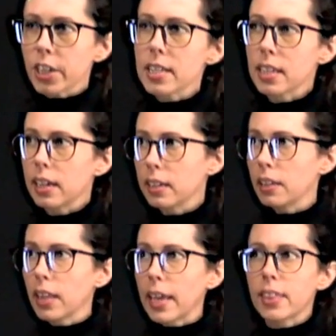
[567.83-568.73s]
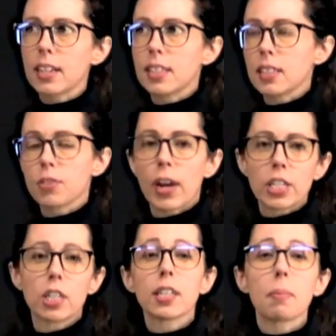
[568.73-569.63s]
is a, a, length and a sense of
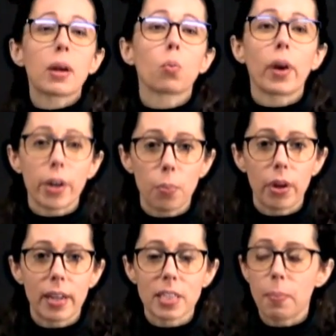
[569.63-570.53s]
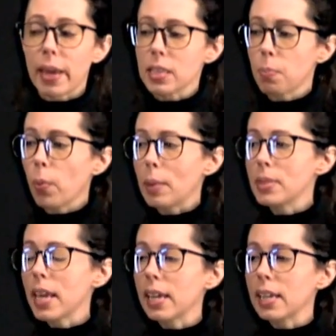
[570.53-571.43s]
direction. It doesn't matter where you put it in space. But what I'm
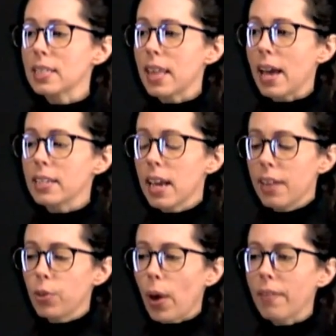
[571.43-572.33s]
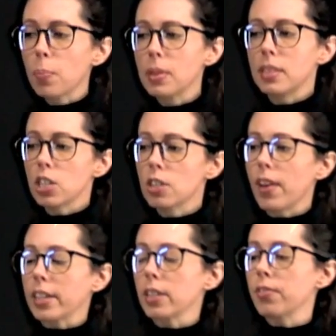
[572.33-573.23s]
saying is that if you have the position
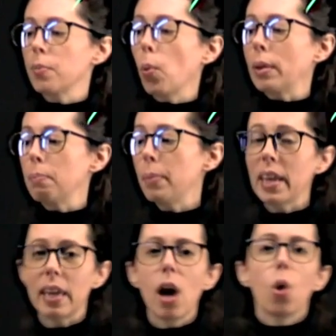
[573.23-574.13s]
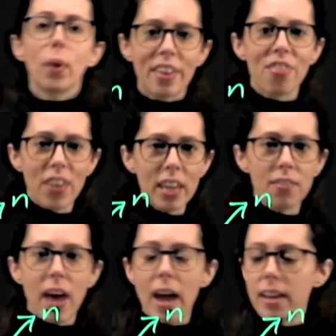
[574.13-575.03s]
vector for point P, we can think of
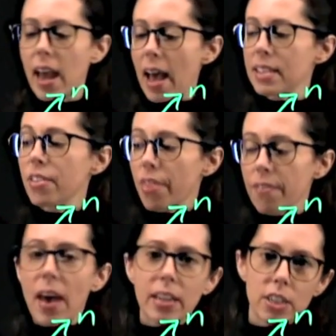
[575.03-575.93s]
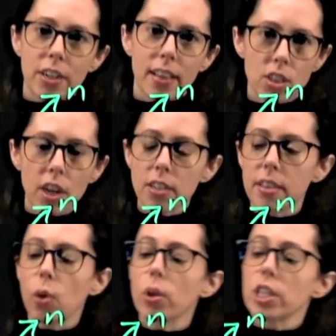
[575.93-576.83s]
that as the vector that starts at
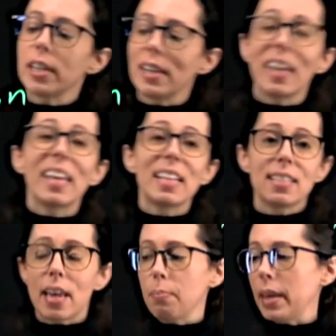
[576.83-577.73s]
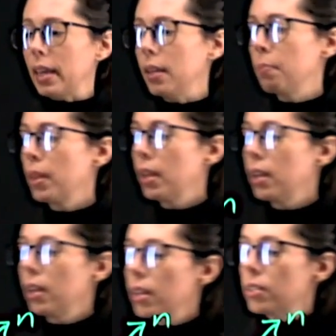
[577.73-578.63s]
the origin and ends at P.
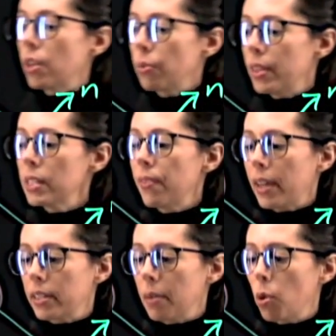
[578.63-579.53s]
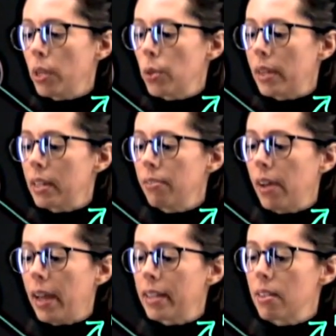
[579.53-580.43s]
So this vector I'm going to
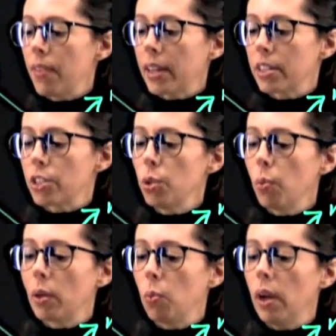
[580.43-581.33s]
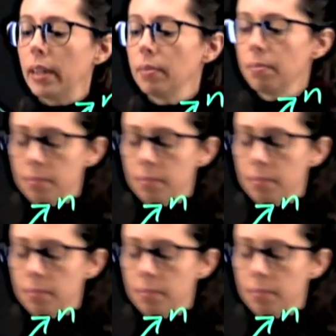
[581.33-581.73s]
identify as the vector 2, 1, 1.